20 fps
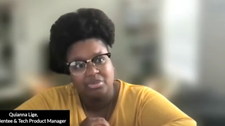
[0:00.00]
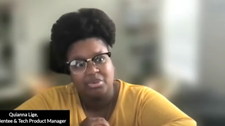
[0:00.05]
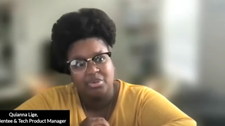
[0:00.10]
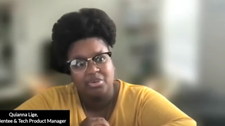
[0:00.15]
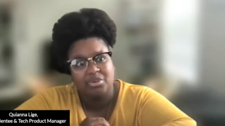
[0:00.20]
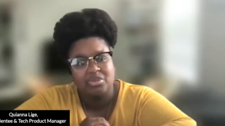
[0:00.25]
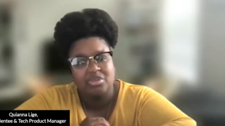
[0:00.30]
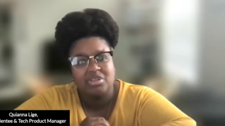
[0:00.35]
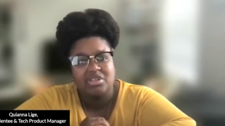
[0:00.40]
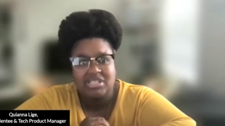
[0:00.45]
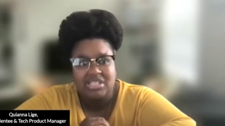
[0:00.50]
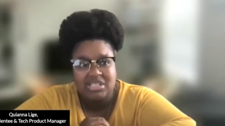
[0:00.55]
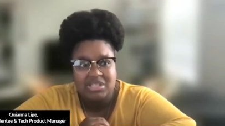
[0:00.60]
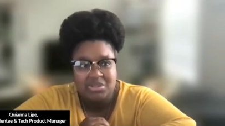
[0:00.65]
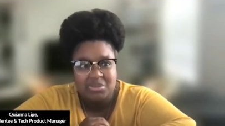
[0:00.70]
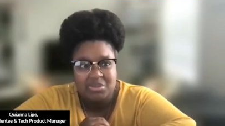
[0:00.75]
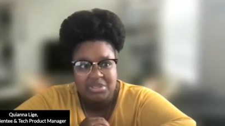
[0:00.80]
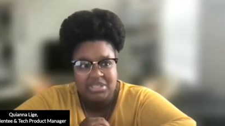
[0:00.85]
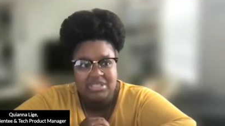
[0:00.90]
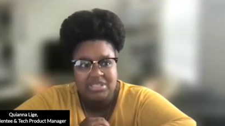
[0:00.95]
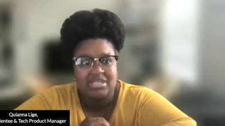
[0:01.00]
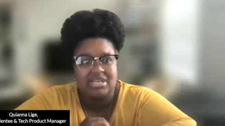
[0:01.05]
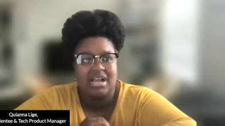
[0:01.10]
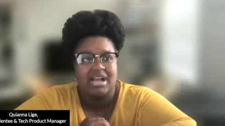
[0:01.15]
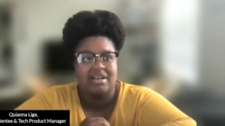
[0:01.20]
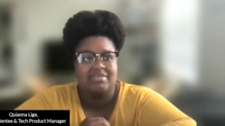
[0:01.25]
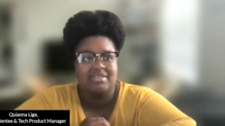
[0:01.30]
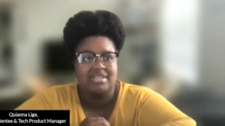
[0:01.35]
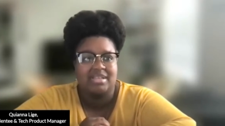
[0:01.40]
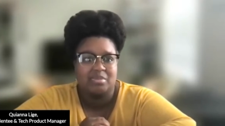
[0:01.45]
through the six weeks and
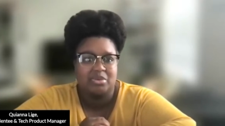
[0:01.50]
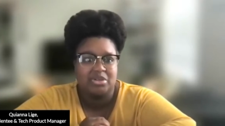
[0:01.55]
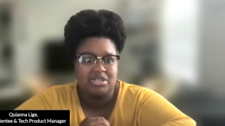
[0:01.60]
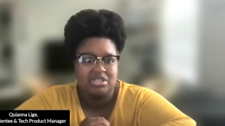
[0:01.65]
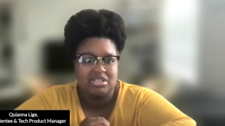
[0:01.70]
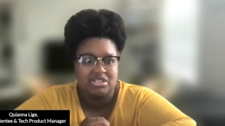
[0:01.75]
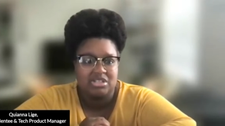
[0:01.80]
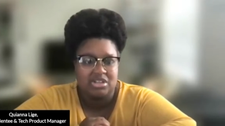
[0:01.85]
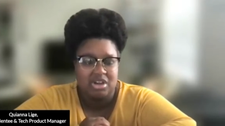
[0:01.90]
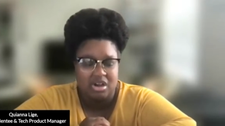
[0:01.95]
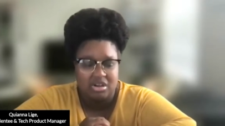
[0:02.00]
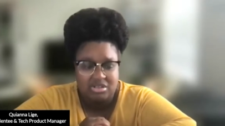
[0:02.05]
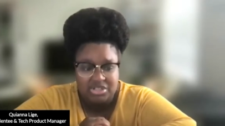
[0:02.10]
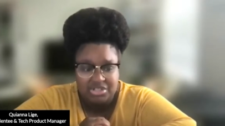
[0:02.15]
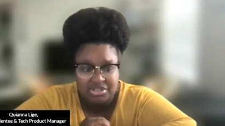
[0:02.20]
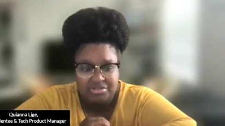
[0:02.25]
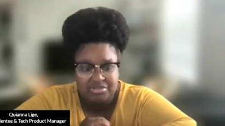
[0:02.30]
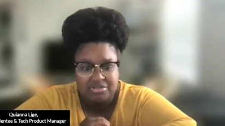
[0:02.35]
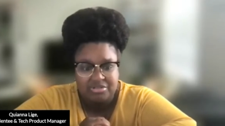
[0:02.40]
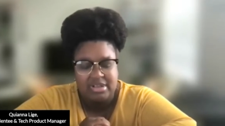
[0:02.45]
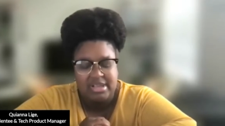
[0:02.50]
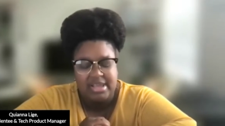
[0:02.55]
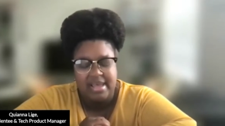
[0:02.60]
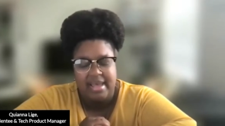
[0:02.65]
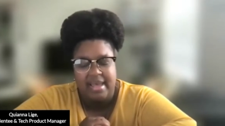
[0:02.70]
have someone to talk to